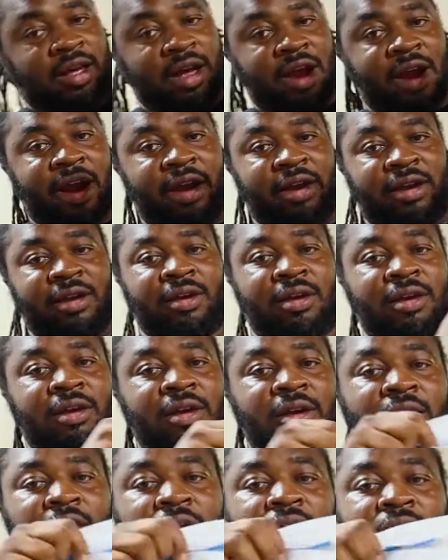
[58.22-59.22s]
Alright.
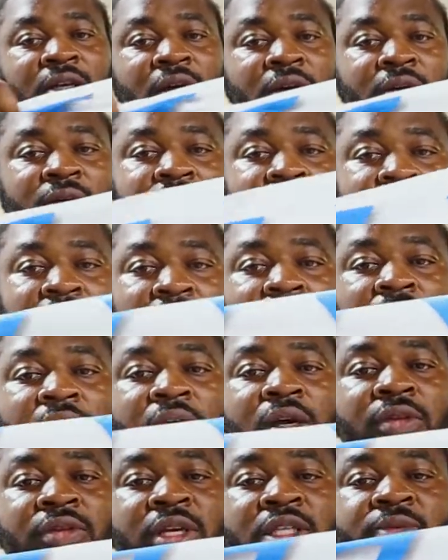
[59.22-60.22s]
So
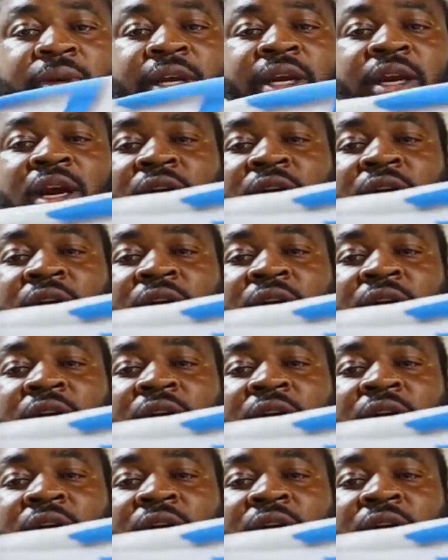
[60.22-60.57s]
this one here,